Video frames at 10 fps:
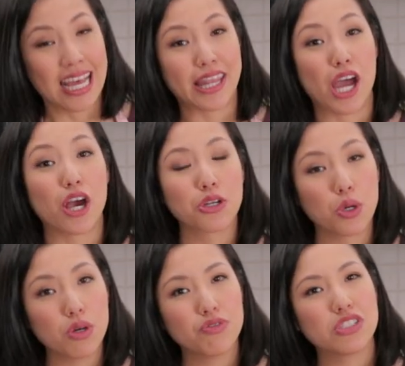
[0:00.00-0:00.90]
There are
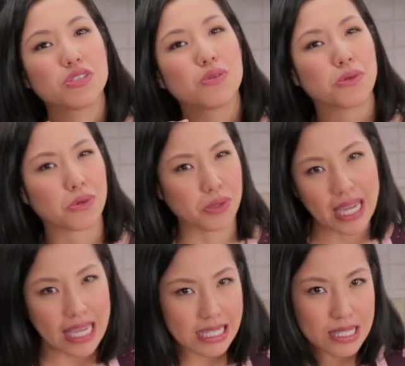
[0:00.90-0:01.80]
no official
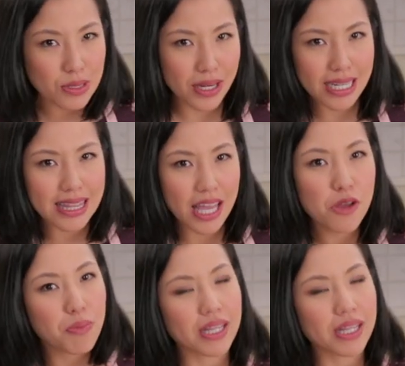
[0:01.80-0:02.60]
grades or anything,